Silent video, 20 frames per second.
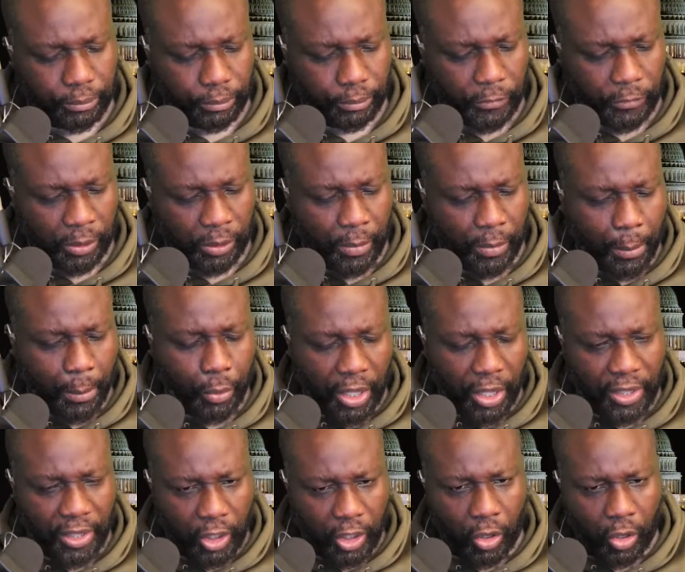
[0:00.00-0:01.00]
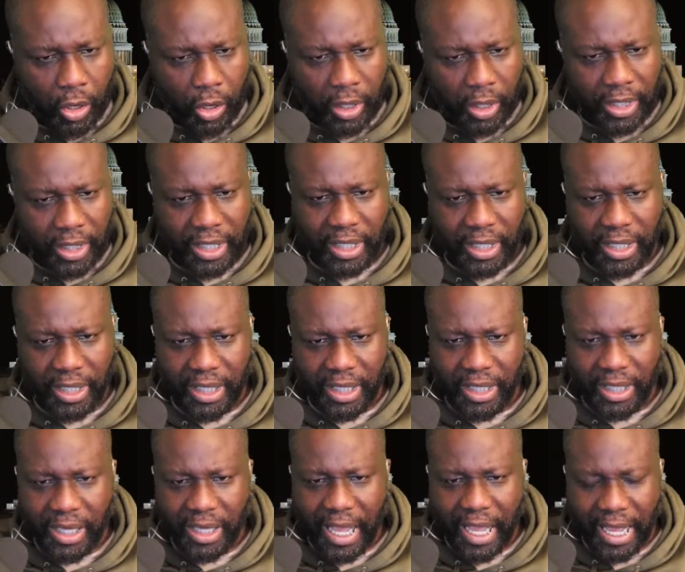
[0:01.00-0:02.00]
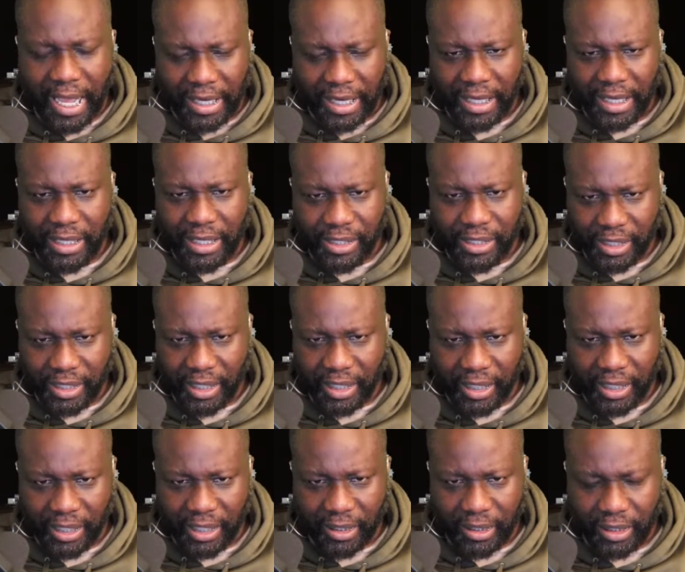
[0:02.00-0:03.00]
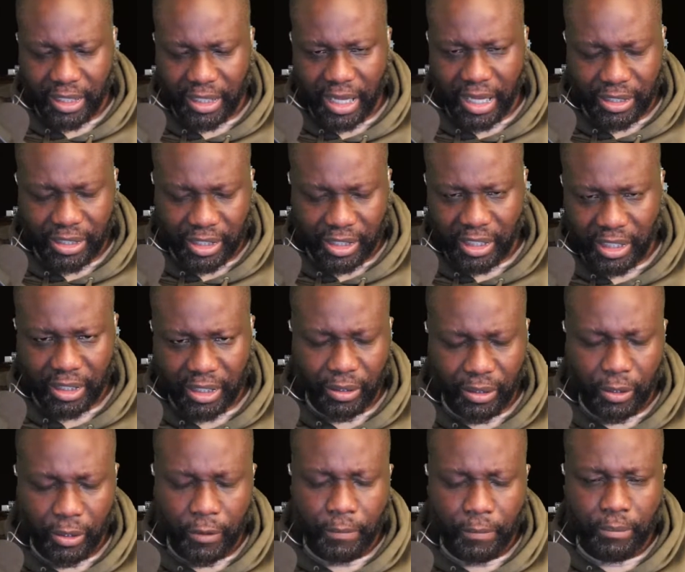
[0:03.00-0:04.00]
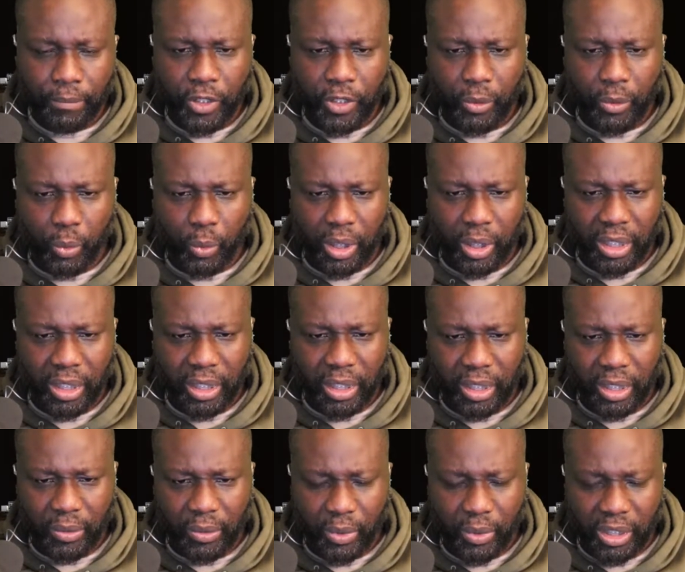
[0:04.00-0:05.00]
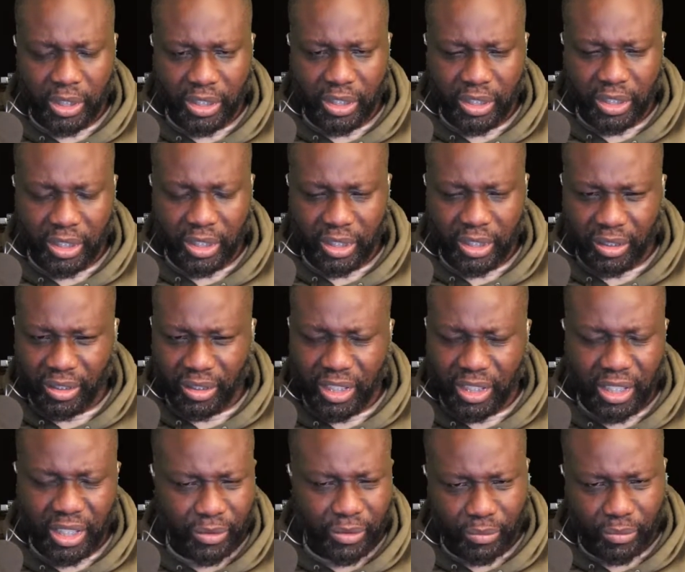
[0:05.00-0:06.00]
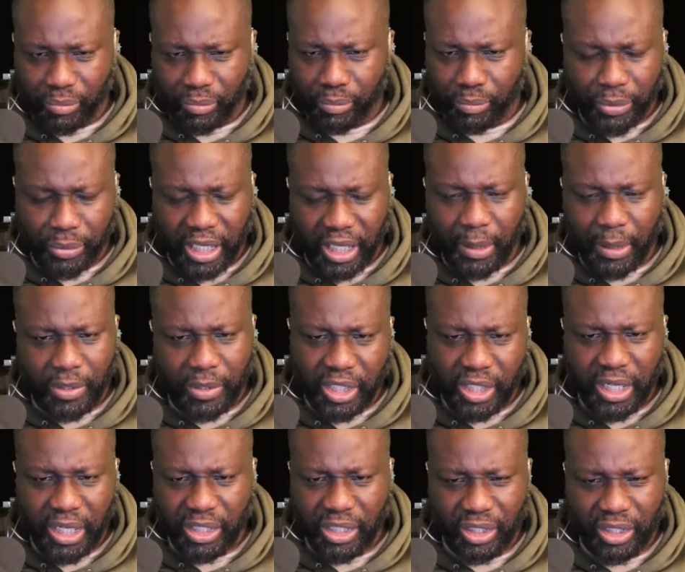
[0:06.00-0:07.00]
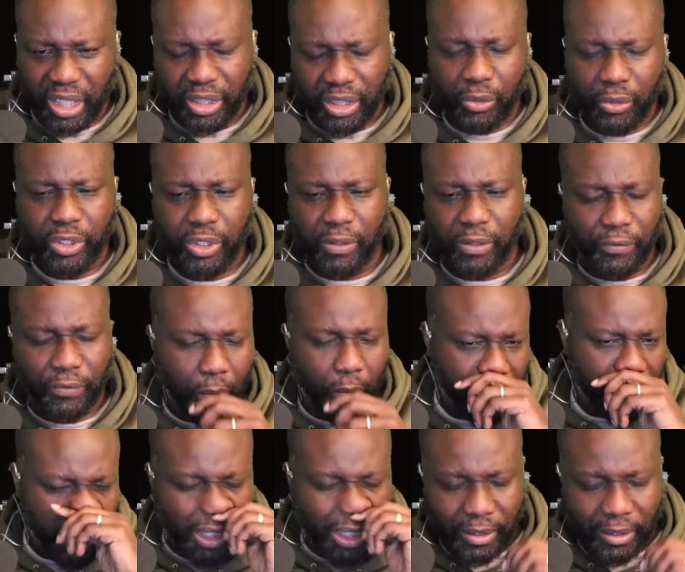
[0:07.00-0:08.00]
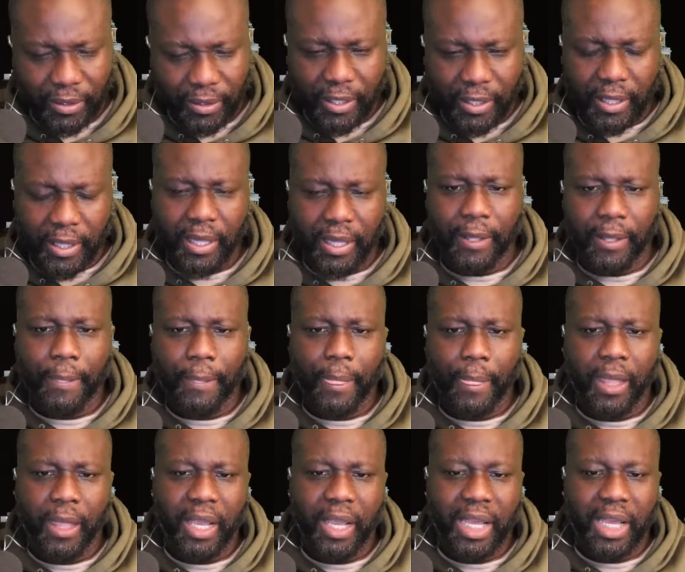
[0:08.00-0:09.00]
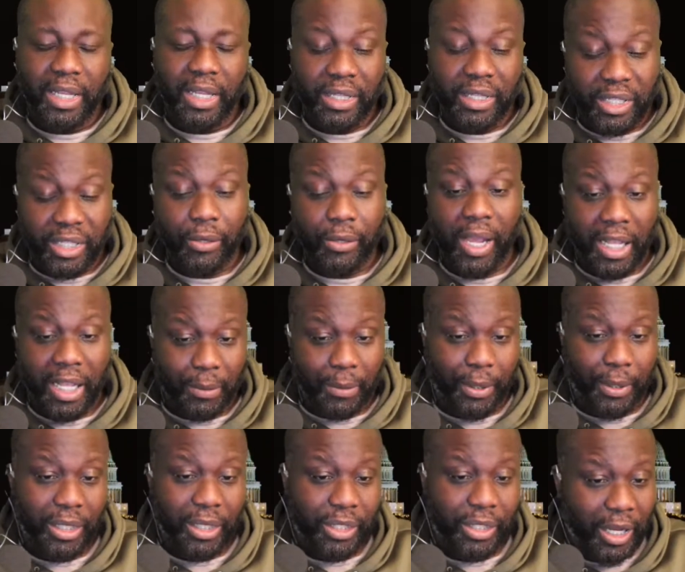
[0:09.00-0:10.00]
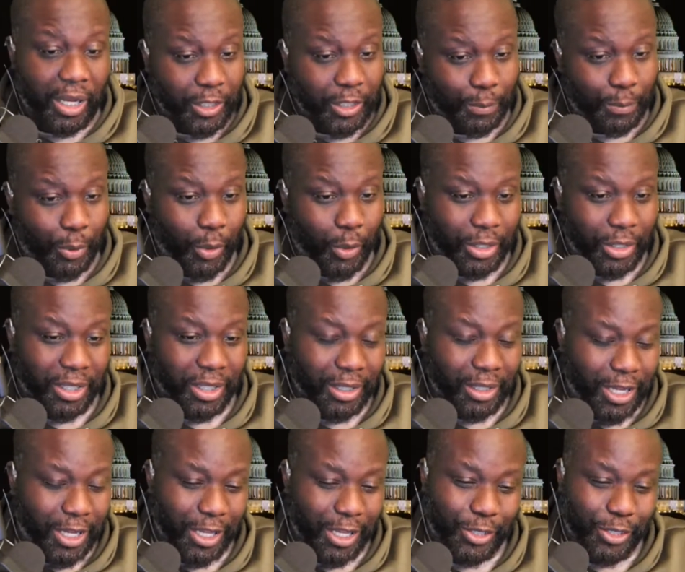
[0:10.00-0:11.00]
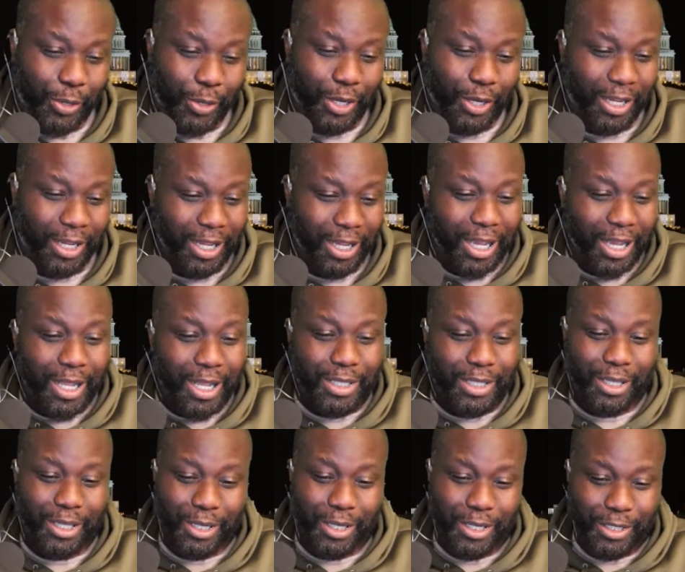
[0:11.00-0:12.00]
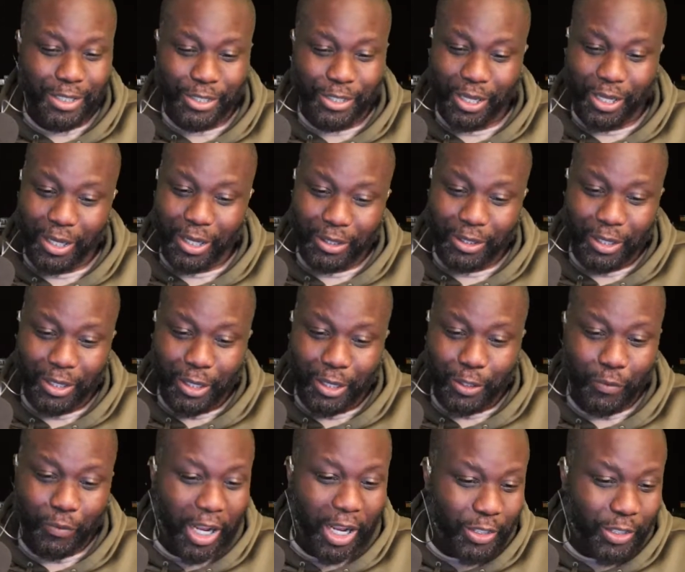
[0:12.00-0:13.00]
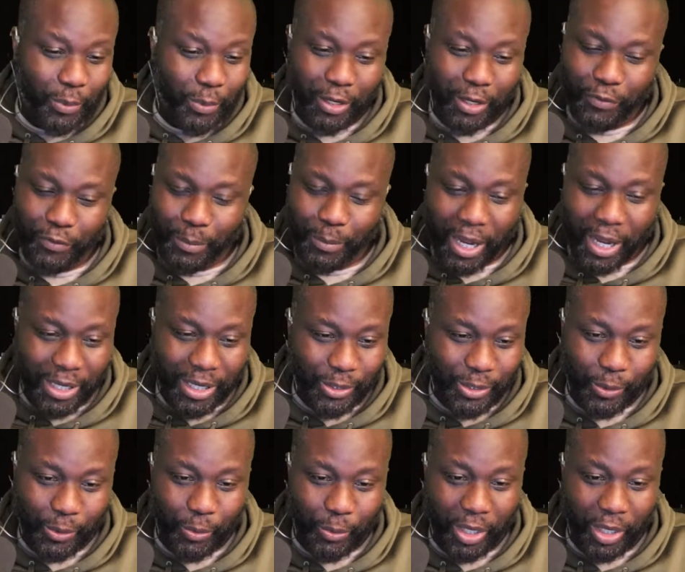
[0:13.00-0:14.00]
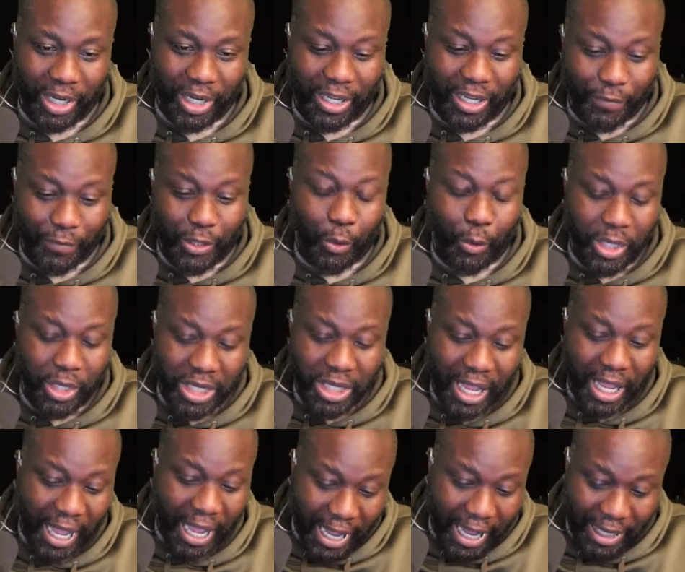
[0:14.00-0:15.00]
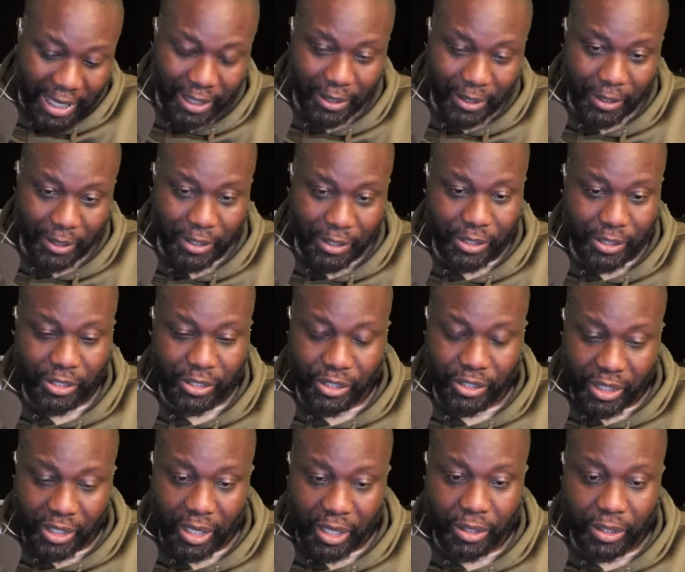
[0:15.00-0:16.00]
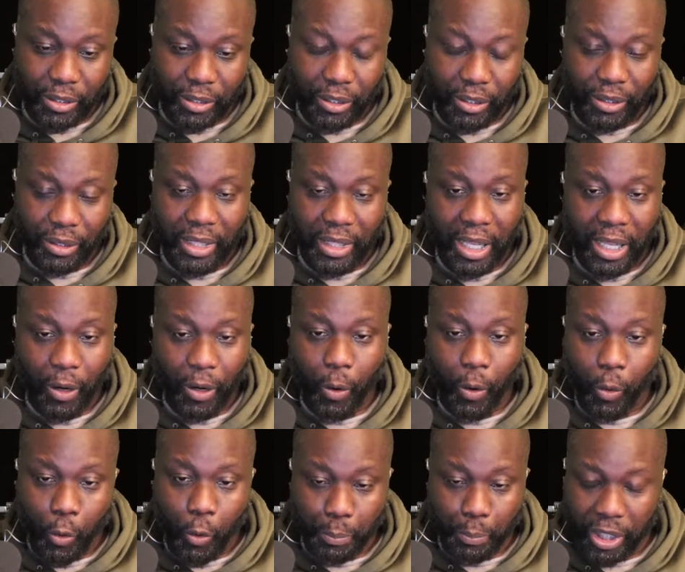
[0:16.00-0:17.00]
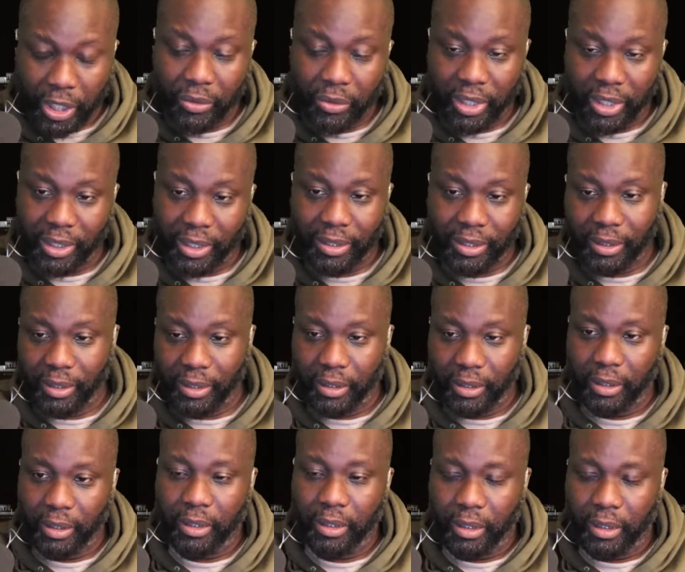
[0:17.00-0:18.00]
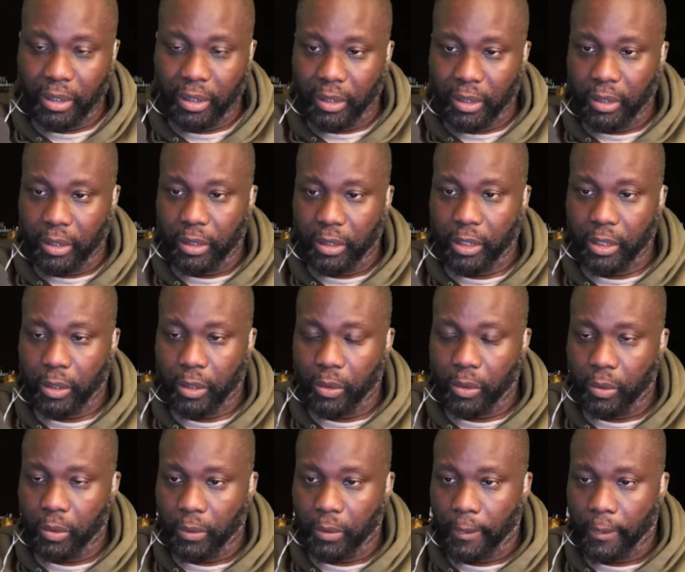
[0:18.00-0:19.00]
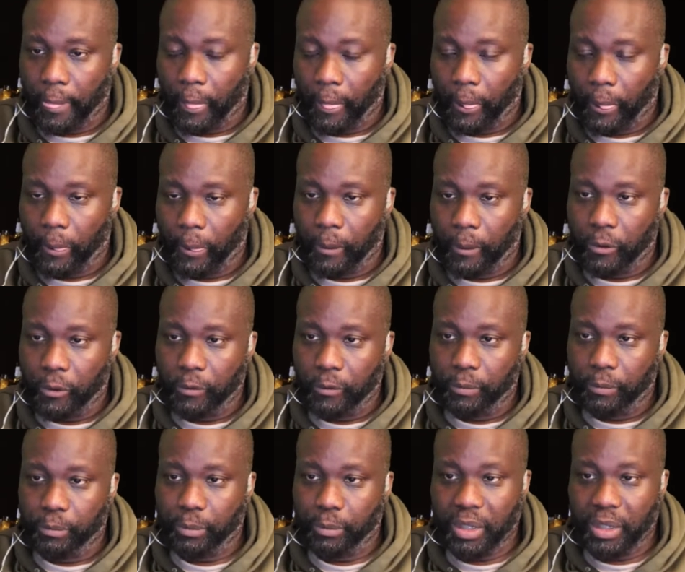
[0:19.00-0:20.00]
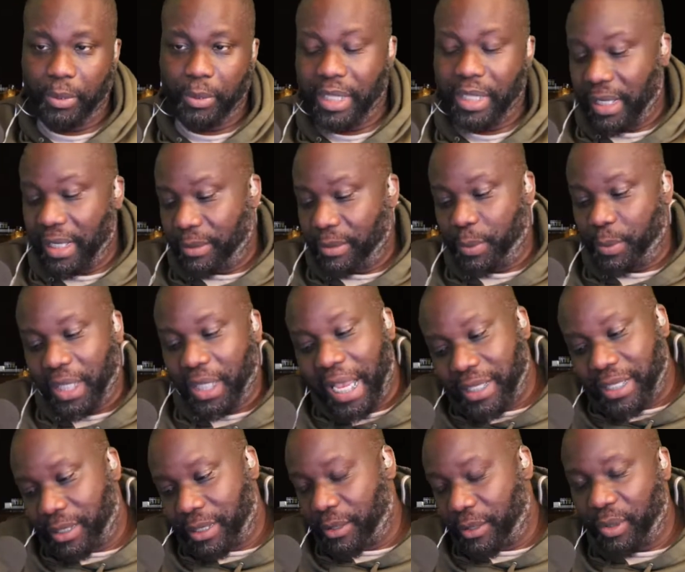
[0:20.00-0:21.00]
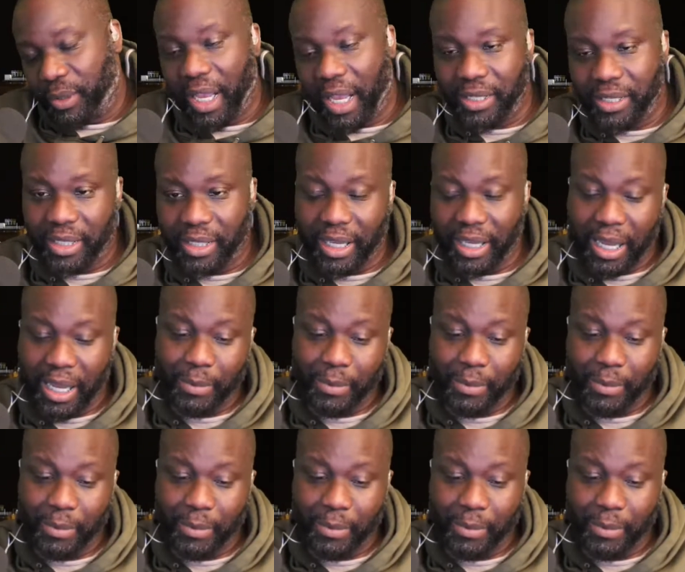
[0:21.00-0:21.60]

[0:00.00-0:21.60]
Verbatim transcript: My brother-in-law, he, he had his kid. He got his kid when when his kid became a teenager, like thirteen or fourteen, and he still had to pay child support to the, to to his son graduated from high school, even though he had his son that whole period. You know, boy. But but that's but that's that's the game.